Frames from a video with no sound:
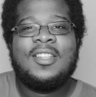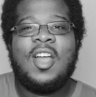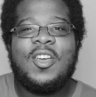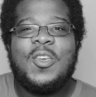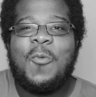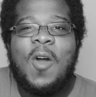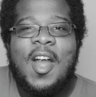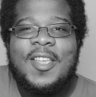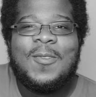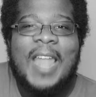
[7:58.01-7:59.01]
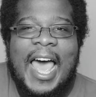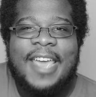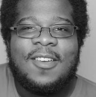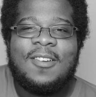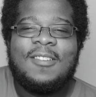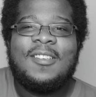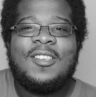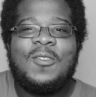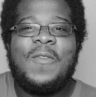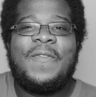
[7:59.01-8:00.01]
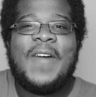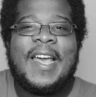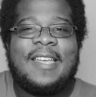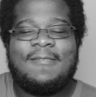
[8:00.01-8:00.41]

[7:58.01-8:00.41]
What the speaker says: No, you weren't, you liar. You fuck.